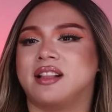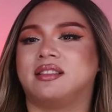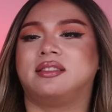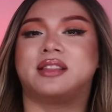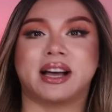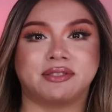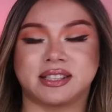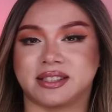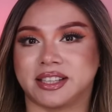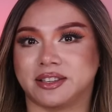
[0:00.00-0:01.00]
Love
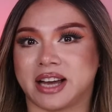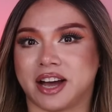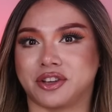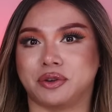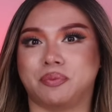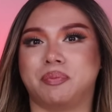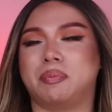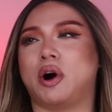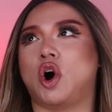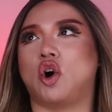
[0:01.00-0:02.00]
to see how you
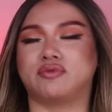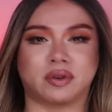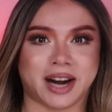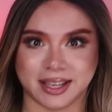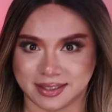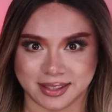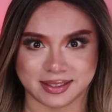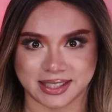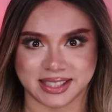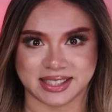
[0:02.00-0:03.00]
pulverize
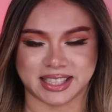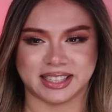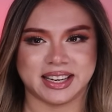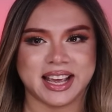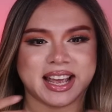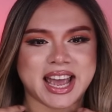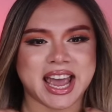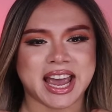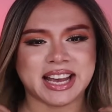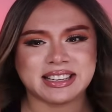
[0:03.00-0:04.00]
this season.
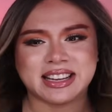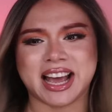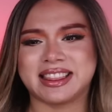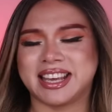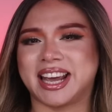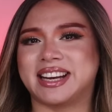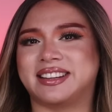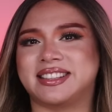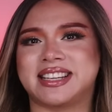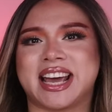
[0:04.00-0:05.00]
And at the end
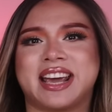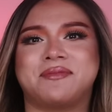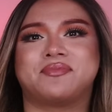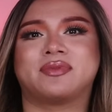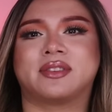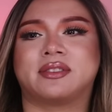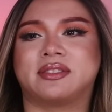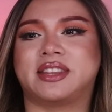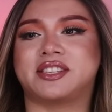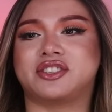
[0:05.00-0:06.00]
of the day,
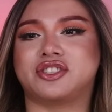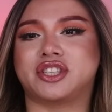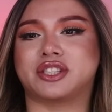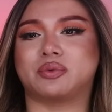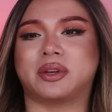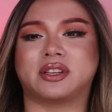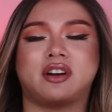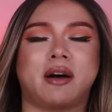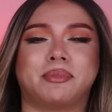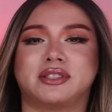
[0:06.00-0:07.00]
this is just what the
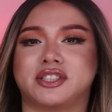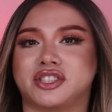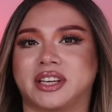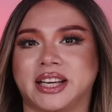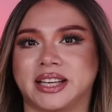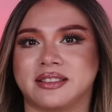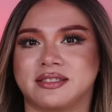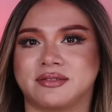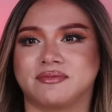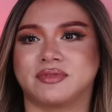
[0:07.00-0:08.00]
competition
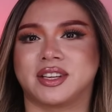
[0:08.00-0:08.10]
is.